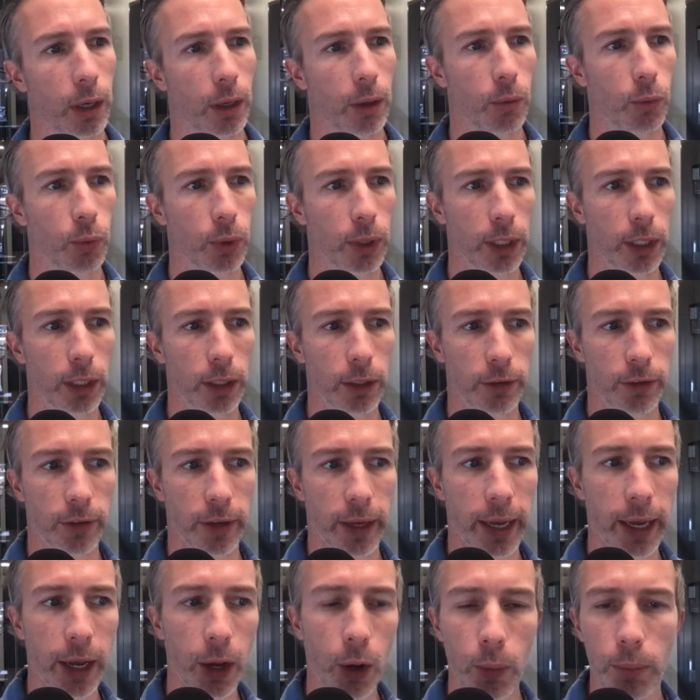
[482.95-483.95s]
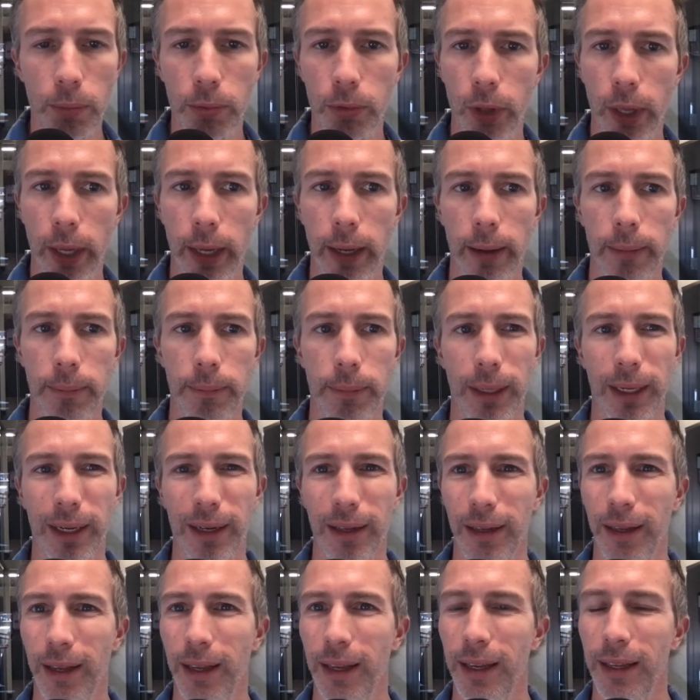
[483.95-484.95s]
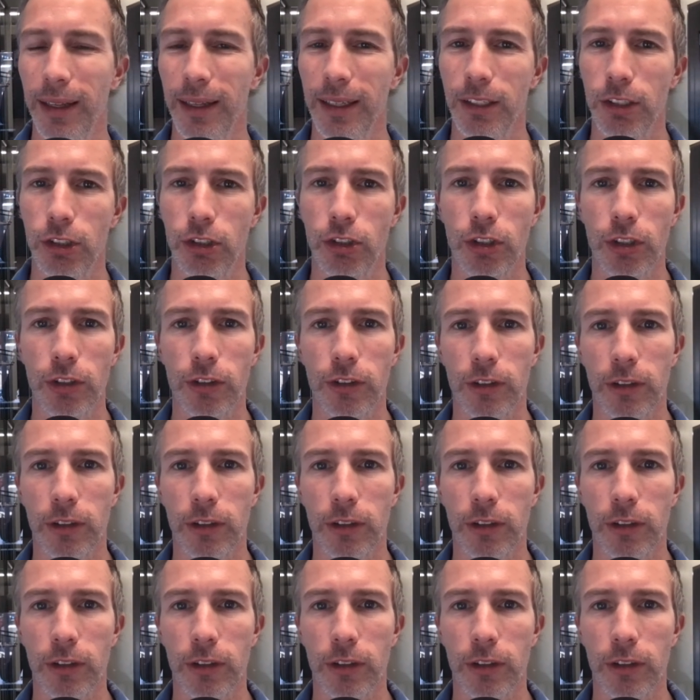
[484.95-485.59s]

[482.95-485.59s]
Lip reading: we needed to help them. And it's just